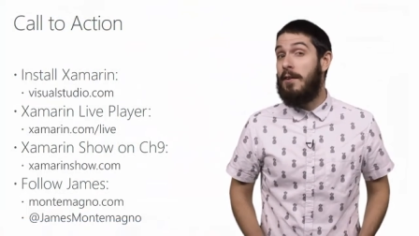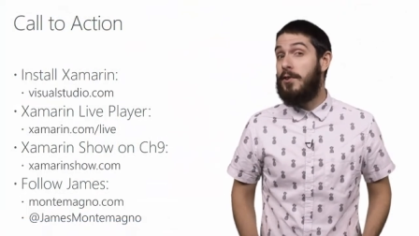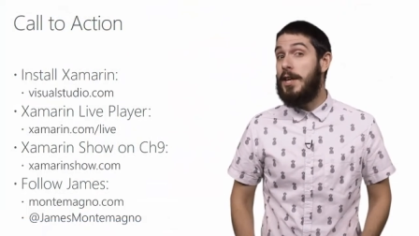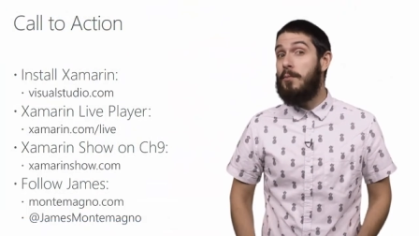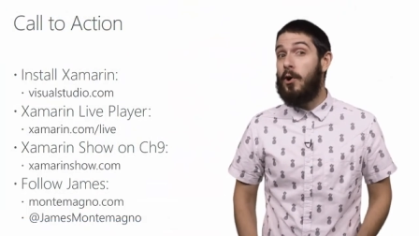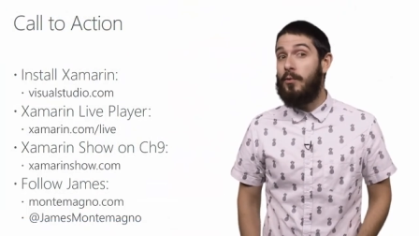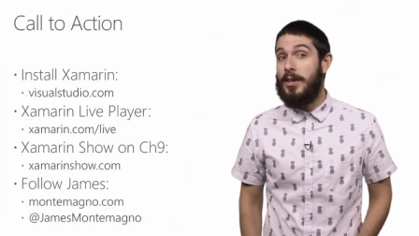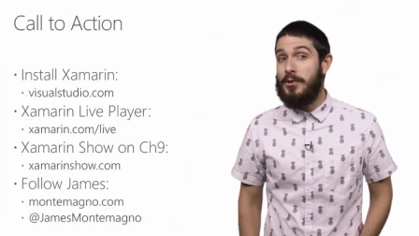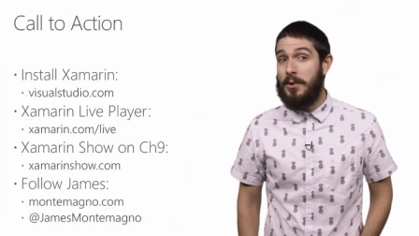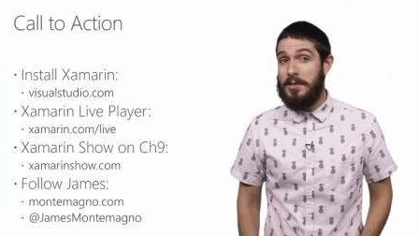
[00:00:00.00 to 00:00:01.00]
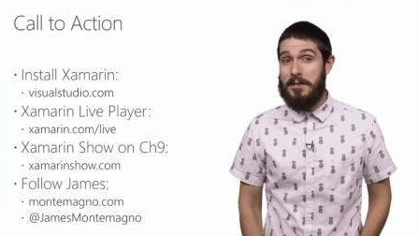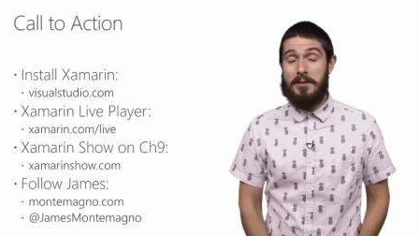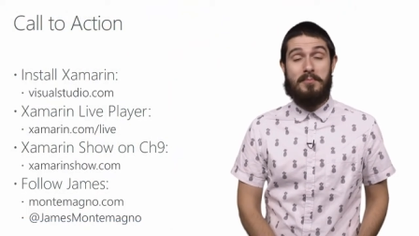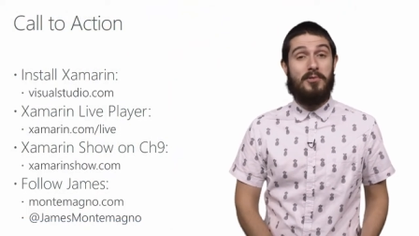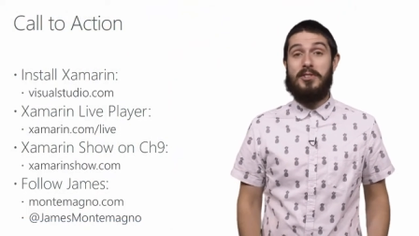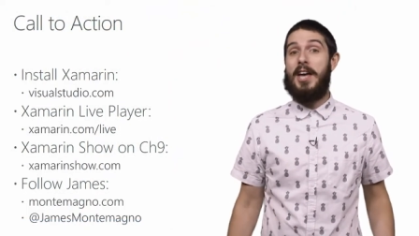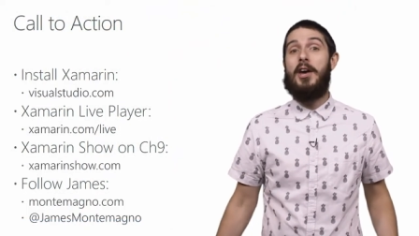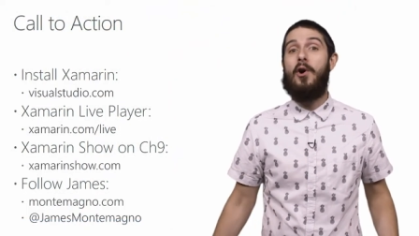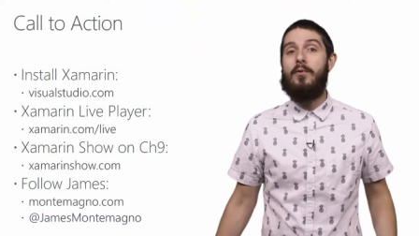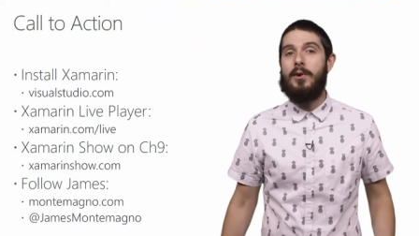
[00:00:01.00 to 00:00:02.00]
If you need more resources, just
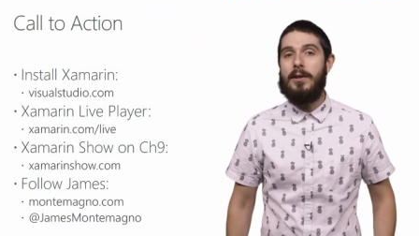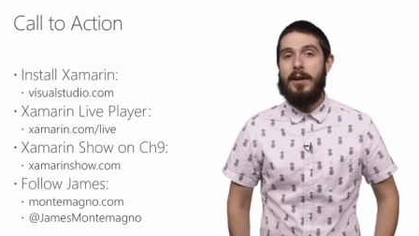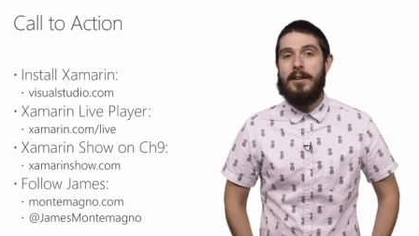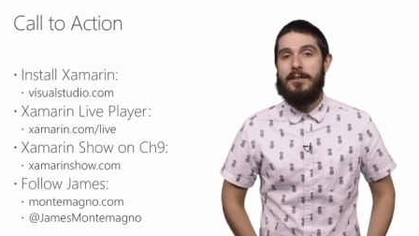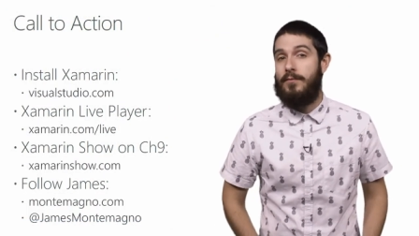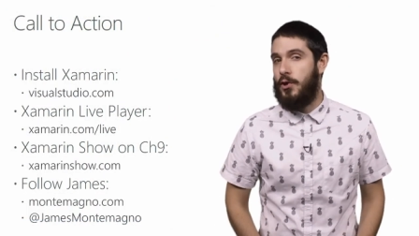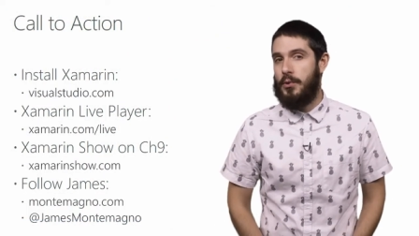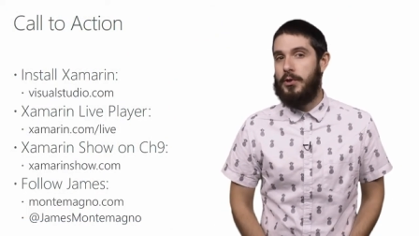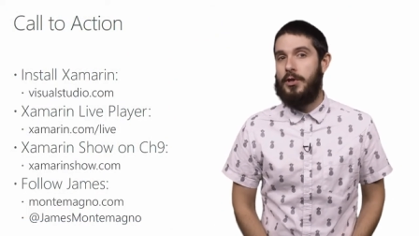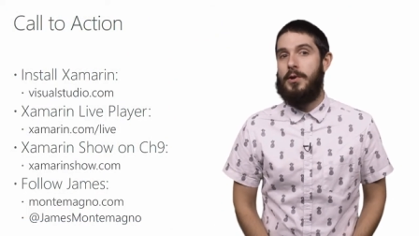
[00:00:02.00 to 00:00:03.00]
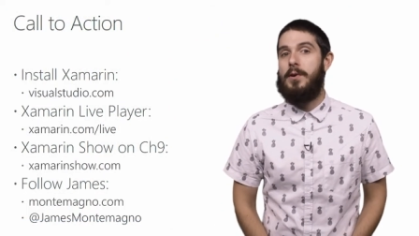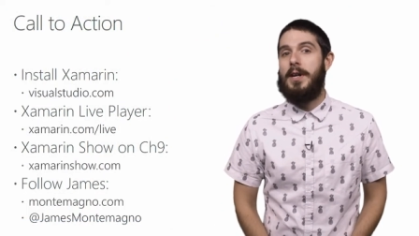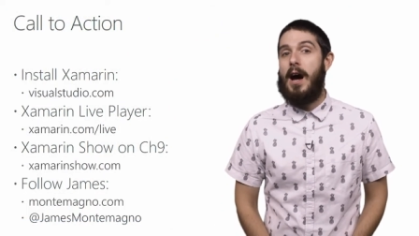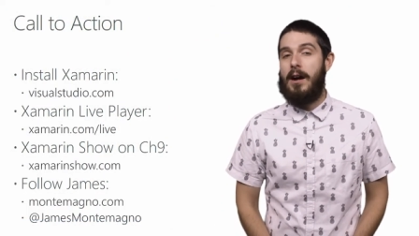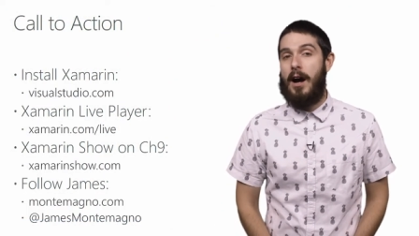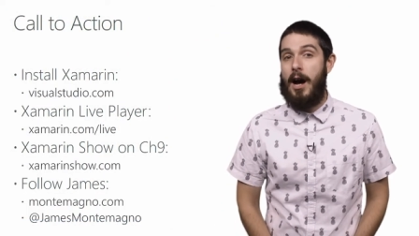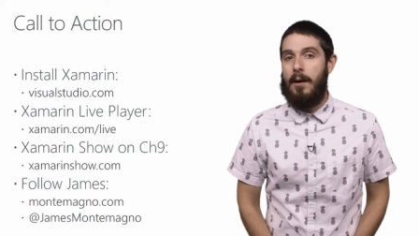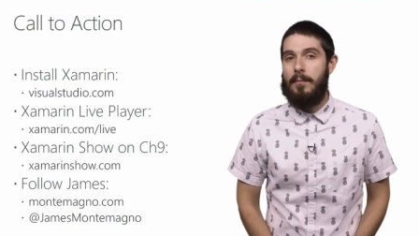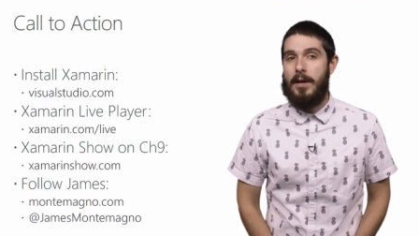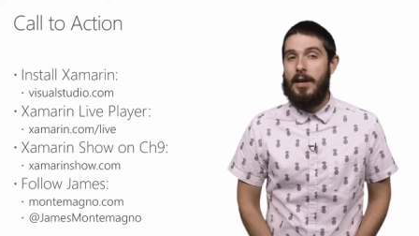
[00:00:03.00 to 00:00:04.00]
head over to
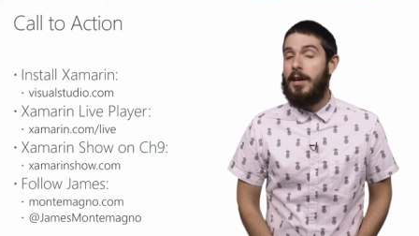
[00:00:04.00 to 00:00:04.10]
visualstudio.com.